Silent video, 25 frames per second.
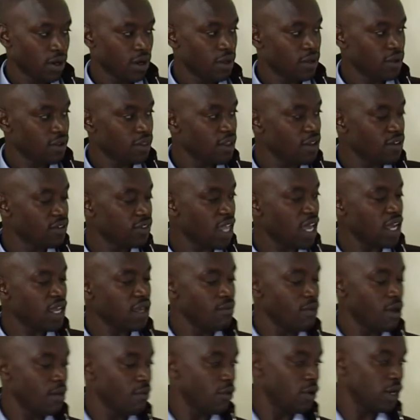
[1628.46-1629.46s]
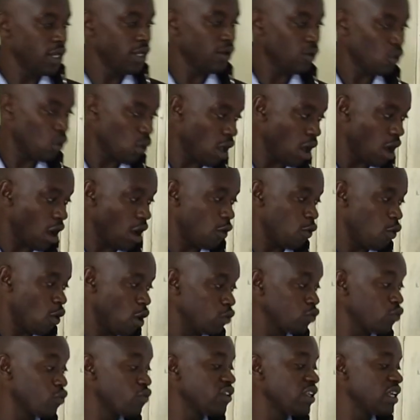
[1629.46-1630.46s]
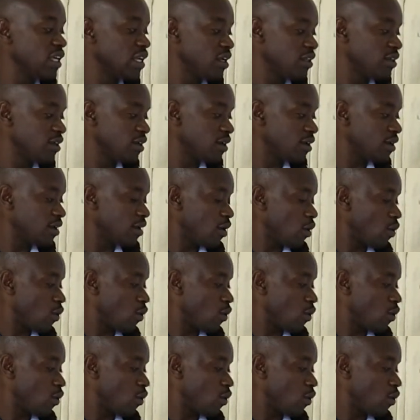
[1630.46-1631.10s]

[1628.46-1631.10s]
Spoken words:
The stack memory, where you want to see later